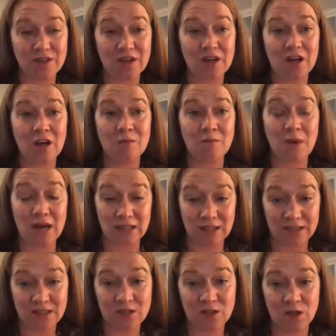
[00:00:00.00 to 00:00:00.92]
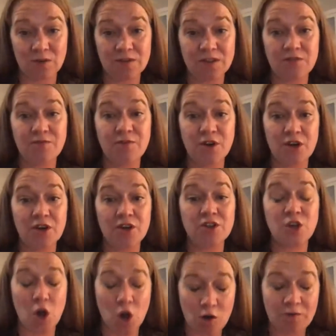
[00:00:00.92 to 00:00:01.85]
on my listservs for
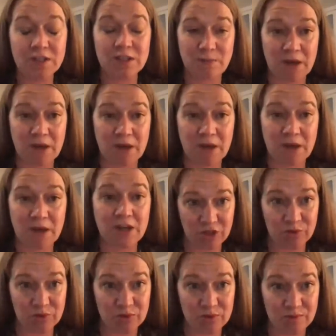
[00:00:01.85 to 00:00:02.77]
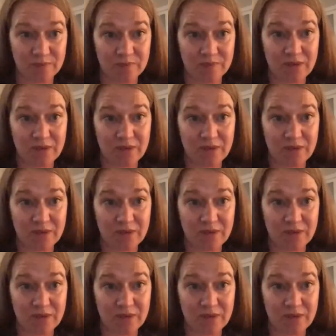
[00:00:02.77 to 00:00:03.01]
COVID special issues.